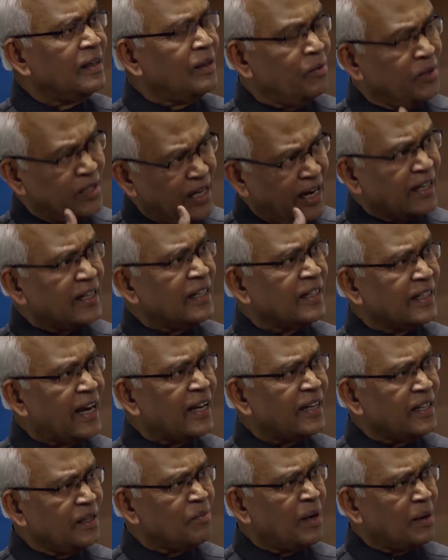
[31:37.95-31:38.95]
which I can
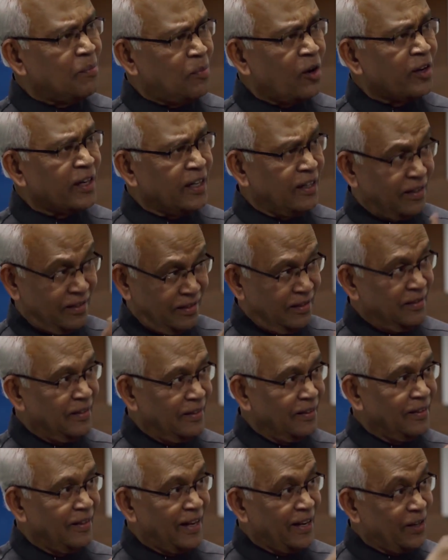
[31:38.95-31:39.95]
carry in my pocket,
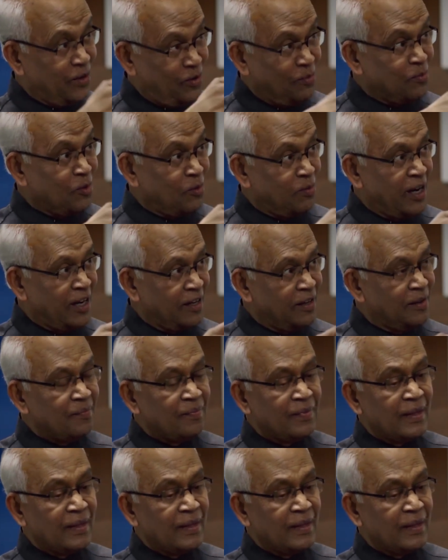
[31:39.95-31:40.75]
like your mobile?